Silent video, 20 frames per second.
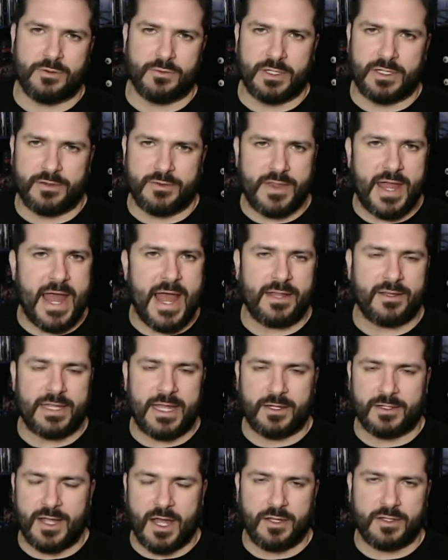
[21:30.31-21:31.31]
rid of that
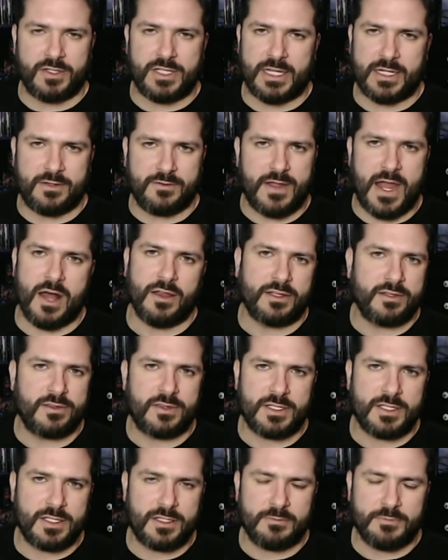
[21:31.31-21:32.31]
uncanny valley
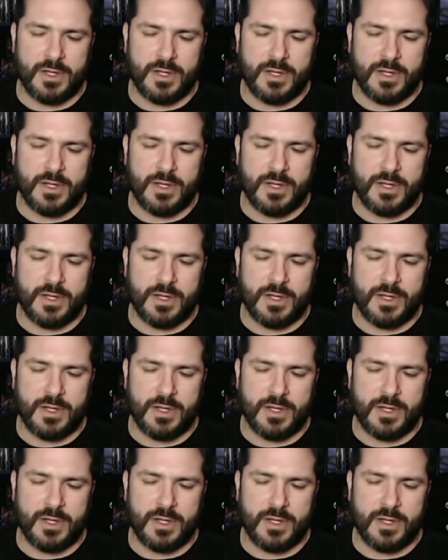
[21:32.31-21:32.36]
thing,